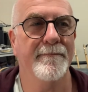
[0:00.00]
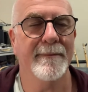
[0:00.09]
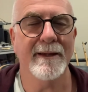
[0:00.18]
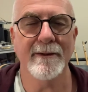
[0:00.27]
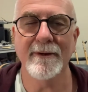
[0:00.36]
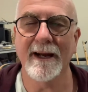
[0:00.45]

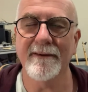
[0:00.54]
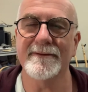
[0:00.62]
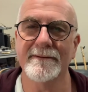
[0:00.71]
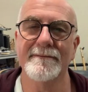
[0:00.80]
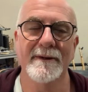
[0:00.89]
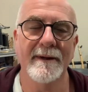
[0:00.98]
You'd
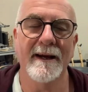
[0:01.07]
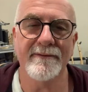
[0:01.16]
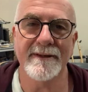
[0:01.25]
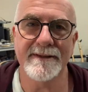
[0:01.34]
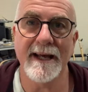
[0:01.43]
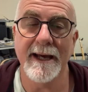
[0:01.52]
have to
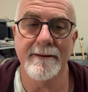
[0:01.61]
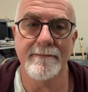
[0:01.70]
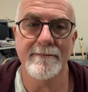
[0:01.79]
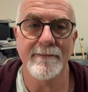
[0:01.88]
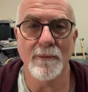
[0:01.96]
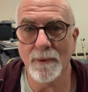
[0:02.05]
say,
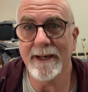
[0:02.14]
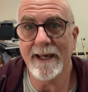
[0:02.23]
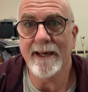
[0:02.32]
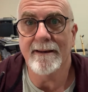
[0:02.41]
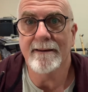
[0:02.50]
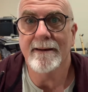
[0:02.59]
we
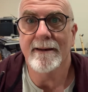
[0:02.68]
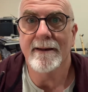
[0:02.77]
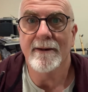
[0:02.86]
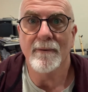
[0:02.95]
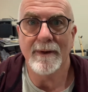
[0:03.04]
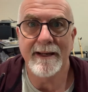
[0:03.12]

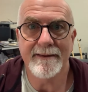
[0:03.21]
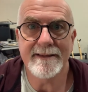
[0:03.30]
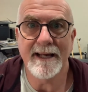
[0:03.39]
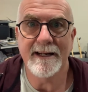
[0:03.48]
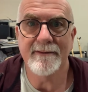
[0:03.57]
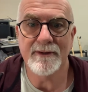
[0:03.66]
hear the
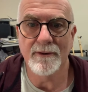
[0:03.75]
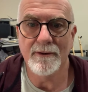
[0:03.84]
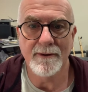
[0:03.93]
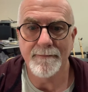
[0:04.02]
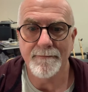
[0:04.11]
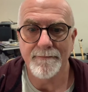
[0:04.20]
sound of a door,
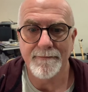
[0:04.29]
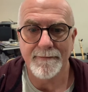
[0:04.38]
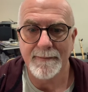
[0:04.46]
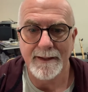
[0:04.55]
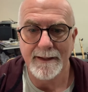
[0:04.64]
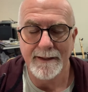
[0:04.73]

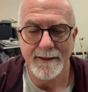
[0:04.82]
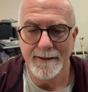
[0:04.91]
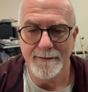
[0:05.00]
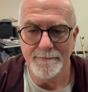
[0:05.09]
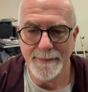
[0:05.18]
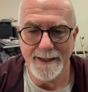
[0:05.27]

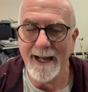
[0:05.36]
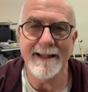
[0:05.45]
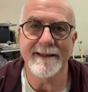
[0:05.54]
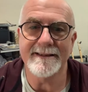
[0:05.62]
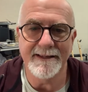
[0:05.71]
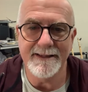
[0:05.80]
but
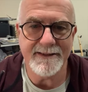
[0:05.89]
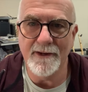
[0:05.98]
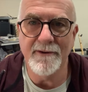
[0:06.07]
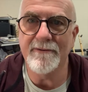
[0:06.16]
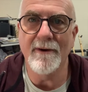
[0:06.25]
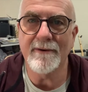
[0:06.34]
Alison is so
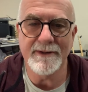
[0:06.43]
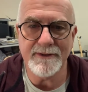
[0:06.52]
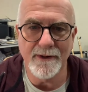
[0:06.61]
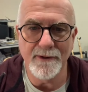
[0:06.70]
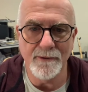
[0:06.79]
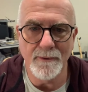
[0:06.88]
focused on
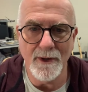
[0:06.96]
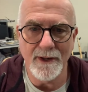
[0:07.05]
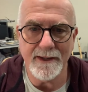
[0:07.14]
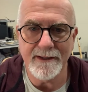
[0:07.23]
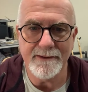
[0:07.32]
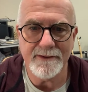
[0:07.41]
her work,
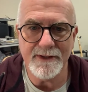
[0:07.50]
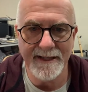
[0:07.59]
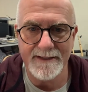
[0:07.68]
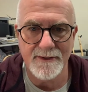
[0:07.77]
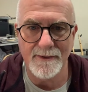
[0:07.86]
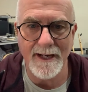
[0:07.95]
she
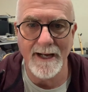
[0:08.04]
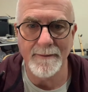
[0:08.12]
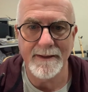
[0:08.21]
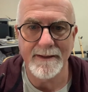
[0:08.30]
doesn't look up.